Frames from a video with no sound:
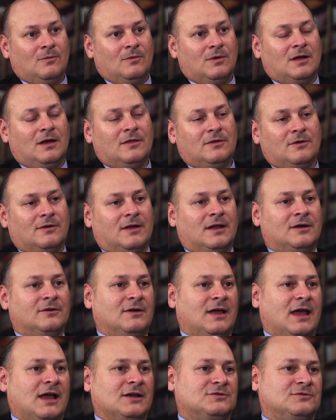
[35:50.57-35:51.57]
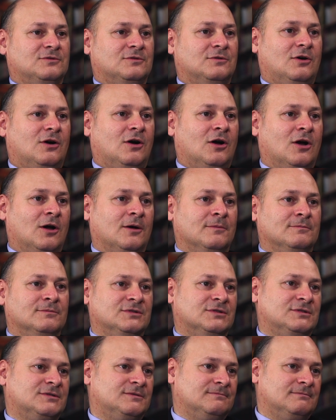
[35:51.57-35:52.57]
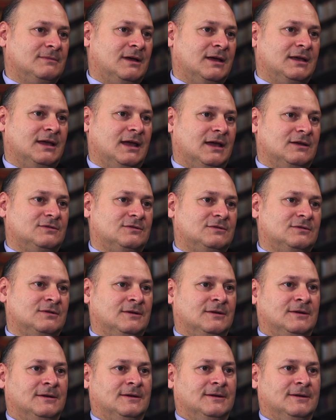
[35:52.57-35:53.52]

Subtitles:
What other international arms, I guess,